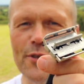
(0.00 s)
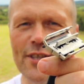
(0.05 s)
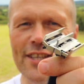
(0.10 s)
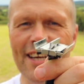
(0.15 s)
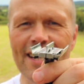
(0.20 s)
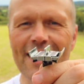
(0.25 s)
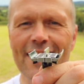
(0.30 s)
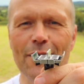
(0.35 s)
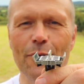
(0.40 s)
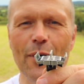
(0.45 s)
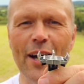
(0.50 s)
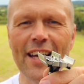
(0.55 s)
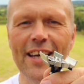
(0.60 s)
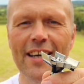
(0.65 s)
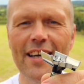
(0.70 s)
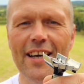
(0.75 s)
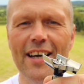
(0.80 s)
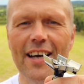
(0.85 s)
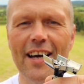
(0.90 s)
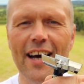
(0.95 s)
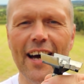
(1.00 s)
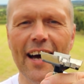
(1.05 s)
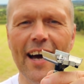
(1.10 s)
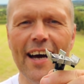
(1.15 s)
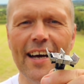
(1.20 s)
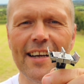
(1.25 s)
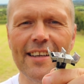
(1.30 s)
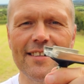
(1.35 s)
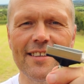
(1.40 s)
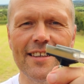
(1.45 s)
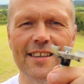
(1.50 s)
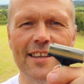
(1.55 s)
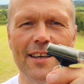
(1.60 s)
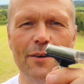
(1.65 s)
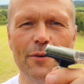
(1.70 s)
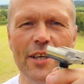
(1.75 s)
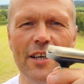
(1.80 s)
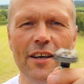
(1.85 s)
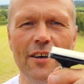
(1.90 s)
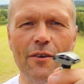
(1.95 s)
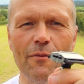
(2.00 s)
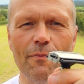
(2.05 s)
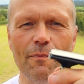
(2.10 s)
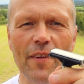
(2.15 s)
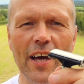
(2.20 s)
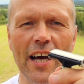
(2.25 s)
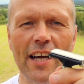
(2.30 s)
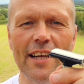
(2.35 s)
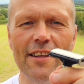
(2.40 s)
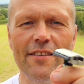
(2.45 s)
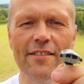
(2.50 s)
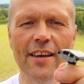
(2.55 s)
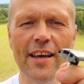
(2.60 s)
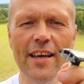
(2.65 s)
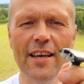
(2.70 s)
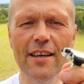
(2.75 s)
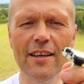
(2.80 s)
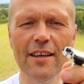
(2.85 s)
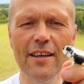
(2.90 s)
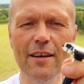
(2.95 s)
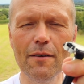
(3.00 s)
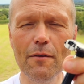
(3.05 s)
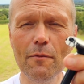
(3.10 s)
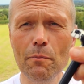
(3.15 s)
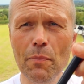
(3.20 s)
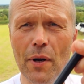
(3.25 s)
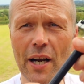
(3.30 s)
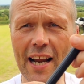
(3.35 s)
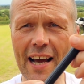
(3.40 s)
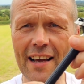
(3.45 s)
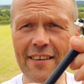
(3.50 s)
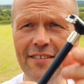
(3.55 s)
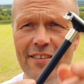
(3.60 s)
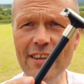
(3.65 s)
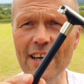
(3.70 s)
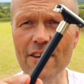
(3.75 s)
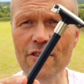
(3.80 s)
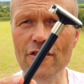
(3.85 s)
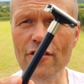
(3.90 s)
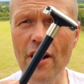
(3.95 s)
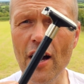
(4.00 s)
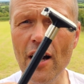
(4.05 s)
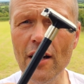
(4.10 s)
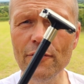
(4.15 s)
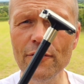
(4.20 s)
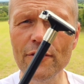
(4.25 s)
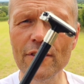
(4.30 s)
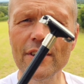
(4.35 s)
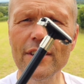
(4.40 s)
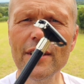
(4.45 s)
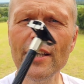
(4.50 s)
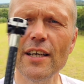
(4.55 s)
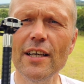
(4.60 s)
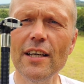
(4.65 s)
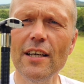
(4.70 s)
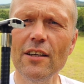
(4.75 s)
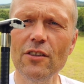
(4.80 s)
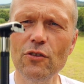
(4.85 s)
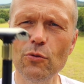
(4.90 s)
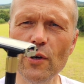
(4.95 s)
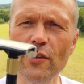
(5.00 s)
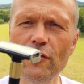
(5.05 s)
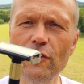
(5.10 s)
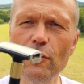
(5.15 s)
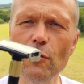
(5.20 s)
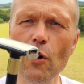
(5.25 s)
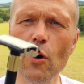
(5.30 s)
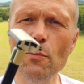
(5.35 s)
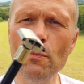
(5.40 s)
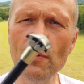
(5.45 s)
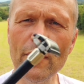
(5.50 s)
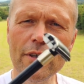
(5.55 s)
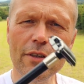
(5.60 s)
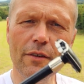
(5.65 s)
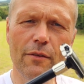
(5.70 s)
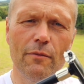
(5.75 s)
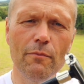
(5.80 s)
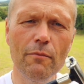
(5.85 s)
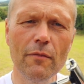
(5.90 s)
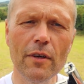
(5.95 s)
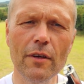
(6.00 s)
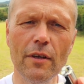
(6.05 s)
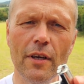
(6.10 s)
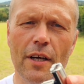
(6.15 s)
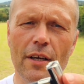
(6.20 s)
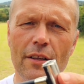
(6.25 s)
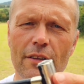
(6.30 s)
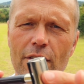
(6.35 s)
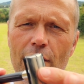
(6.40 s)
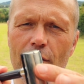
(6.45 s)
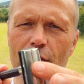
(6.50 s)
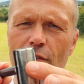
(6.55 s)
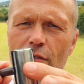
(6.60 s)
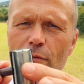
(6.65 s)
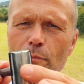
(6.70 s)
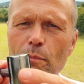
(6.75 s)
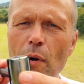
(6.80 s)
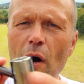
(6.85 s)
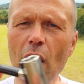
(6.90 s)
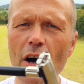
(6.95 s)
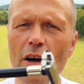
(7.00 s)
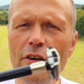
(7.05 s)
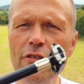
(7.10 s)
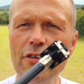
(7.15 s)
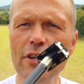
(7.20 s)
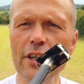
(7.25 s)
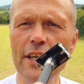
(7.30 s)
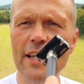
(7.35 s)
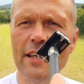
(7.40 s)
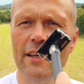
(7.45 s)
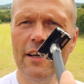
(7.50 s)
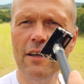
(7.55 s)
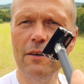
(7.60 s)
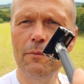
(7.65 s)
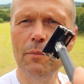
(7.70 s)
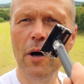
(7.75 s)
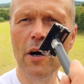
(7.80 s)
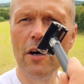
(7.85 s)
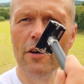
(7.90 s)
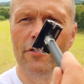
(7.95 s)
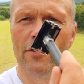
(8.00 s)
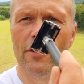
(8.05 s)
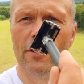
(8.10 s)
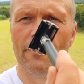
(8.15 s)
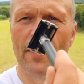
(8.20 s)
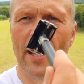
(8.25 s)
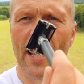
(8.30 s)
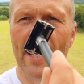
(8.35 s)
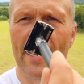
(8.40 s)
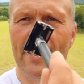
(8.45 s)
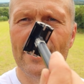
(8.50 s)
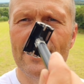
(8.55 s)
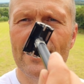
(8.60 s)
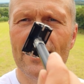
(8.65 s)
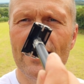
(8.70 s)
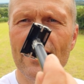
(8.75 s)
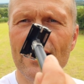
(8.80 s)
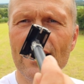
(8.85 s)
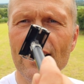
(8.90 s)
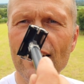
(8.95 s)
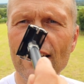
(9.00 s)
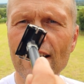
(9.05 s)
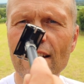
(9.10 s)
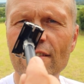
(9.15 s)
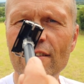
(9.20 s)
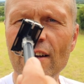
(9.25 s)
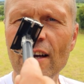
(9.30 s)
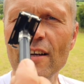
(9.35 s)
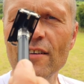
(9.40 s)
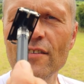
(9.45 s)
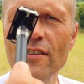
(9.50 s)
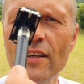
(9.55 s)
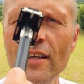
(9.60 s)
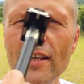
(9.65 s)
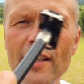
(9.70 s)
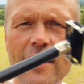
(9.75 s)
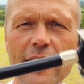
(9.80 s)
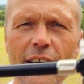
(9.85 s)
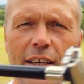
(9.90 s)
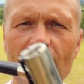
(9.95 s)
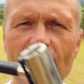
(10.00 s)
today in a way. And there we go. And it's a plastic shaft, twist to open, partial of the head is actually